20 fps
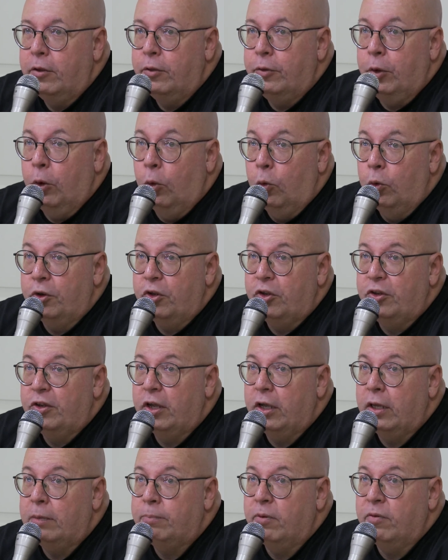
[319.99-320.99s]
the oldest
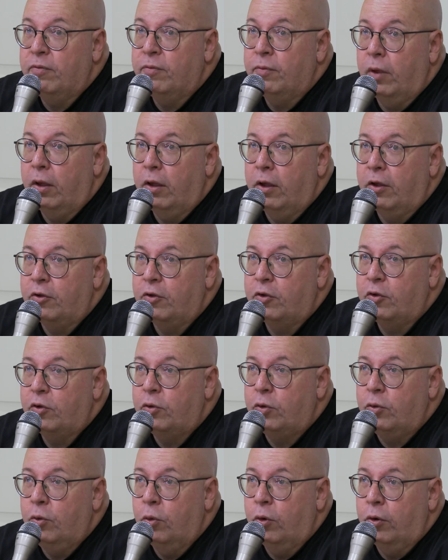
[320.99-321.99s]
type of
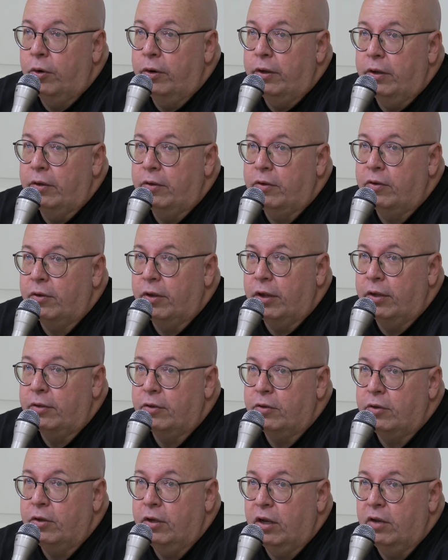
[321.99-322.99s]
story is like
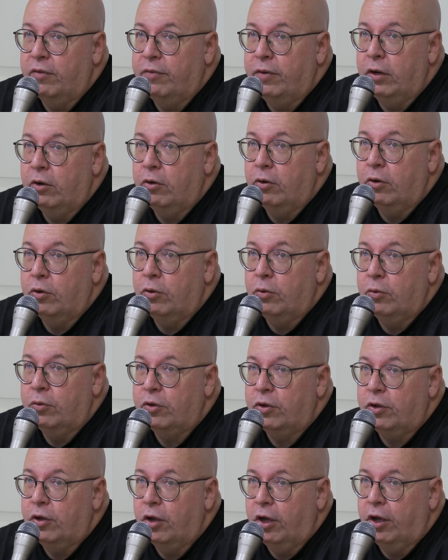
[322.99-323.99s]
the tale of
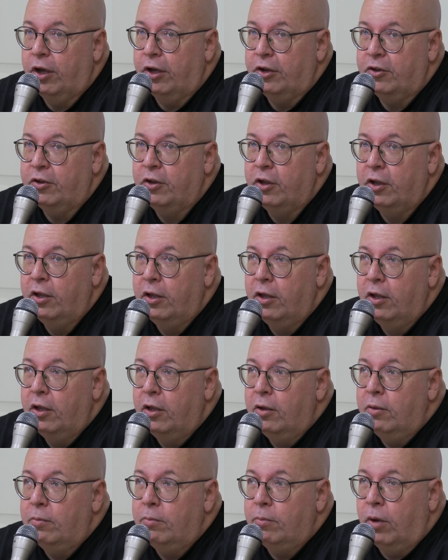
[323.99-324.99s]
heroes, gods,
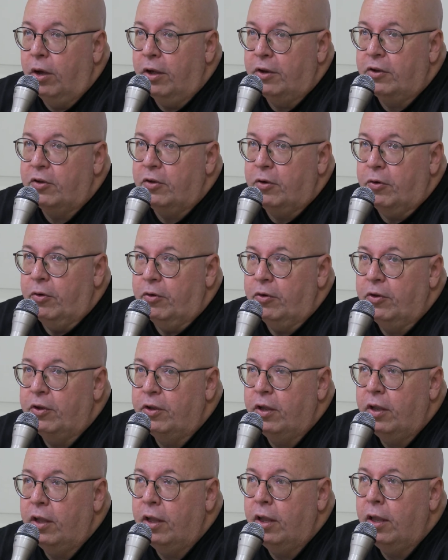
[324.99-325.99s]
monsters.